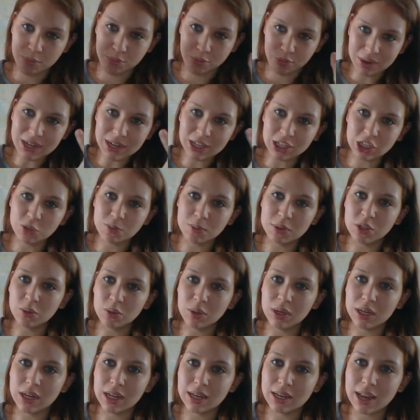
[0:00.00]
a bridge
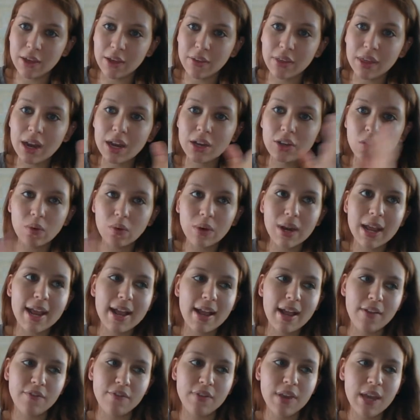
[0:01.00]
between it, now that I don't
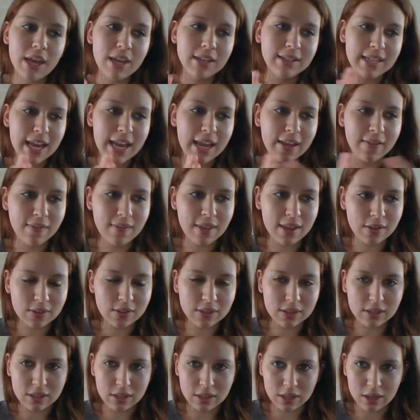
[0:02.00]
have
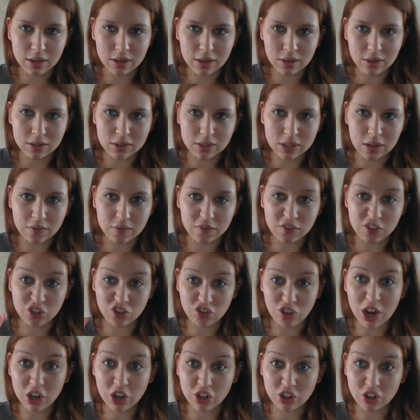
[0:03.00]
10,000 years of
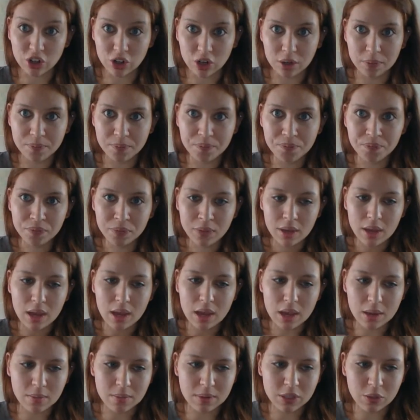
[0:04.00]
structure
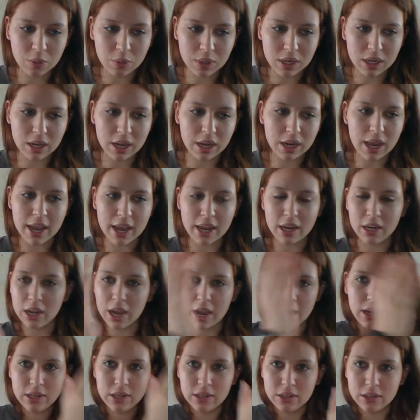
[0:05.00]
in between it
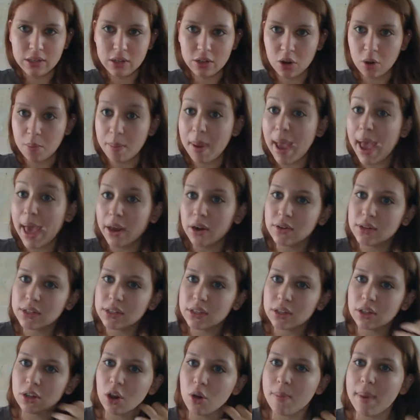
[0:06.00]
and you know, patterns
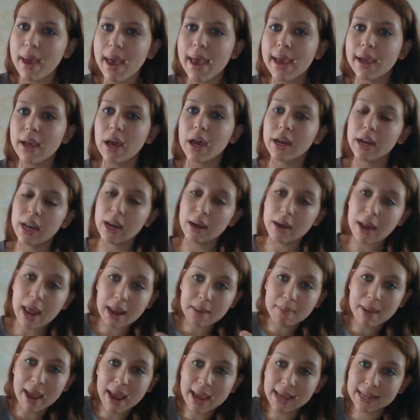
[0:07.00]
to go back on
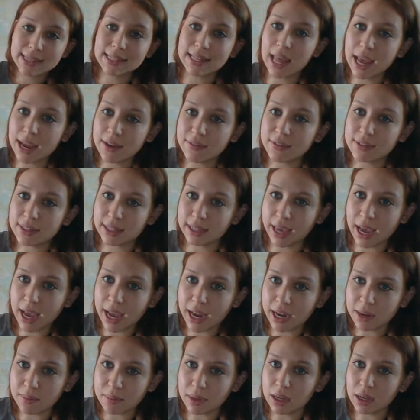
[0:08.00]
and past lives to
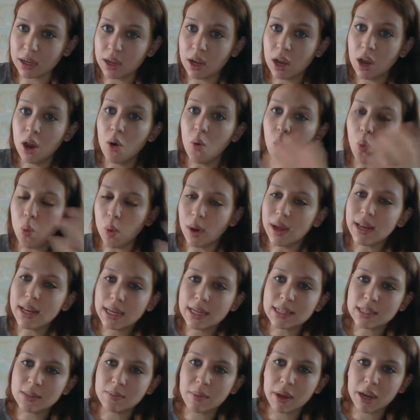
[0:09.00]
guide me. What
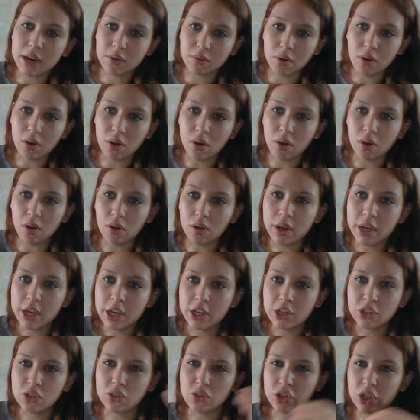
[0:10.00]
is my role?
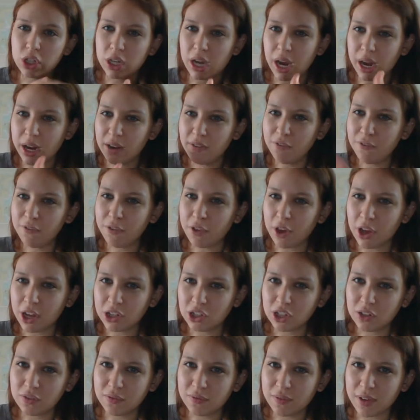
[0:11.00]
So she kind of
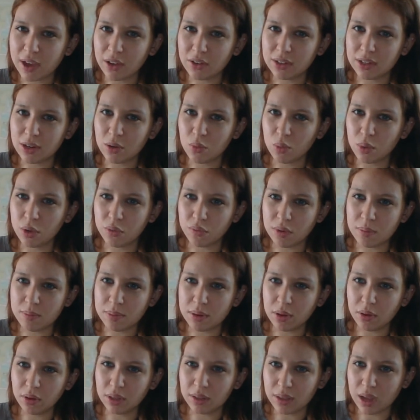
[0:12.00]
thought she found it with
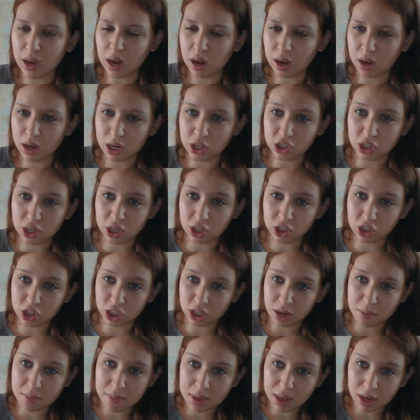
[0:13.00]
rebuilding the Air Nation, and she
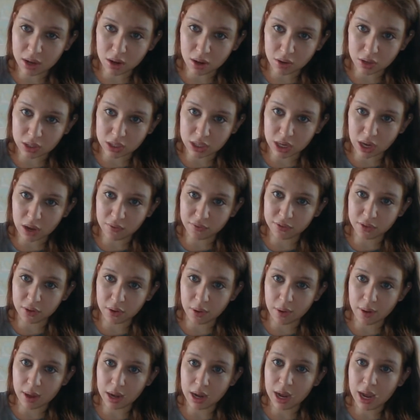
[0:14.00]
committed herself
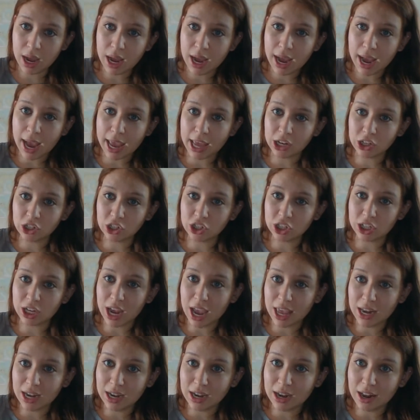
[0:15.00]
to it. And
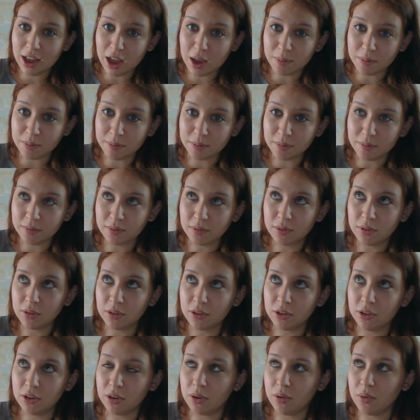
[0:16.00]
she ended up,
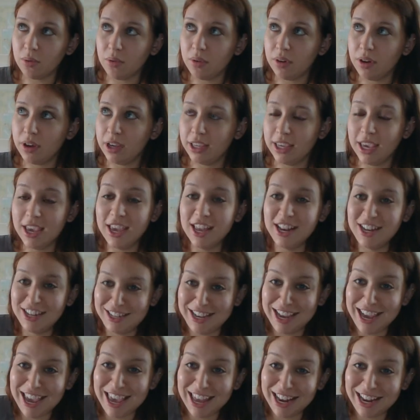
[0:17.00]
you know, again
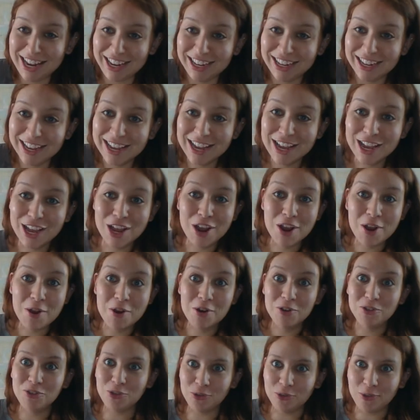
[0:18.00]
getting
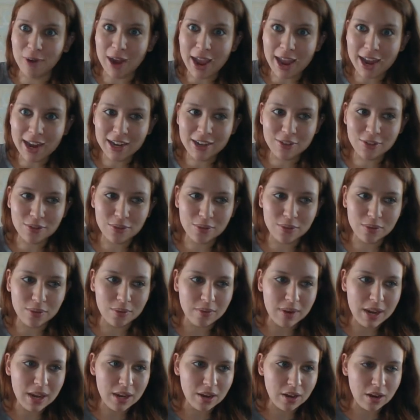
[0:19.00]
dragged through
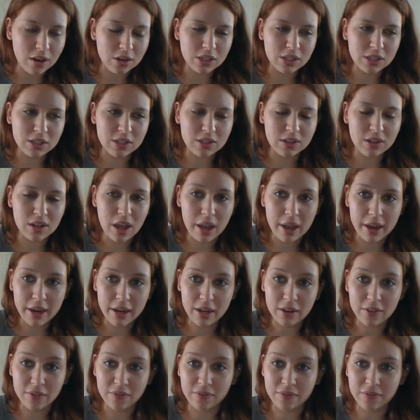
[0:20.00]
the ringer just
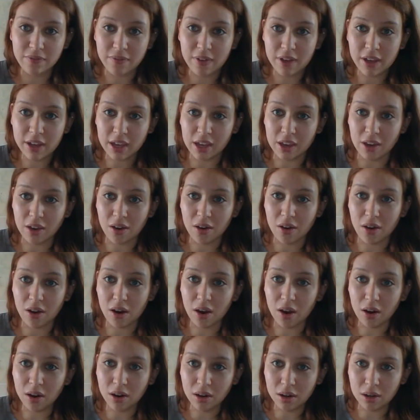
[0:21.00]
kind of fucking
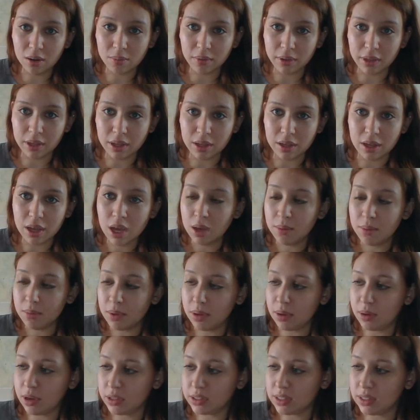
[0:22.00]
horribly
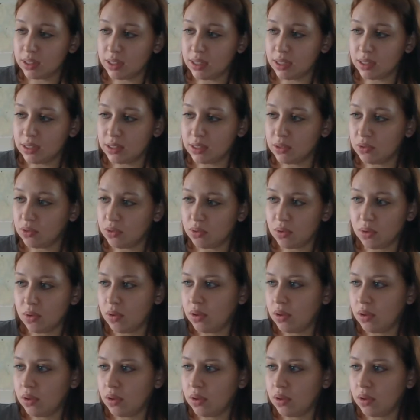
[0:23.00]
because of these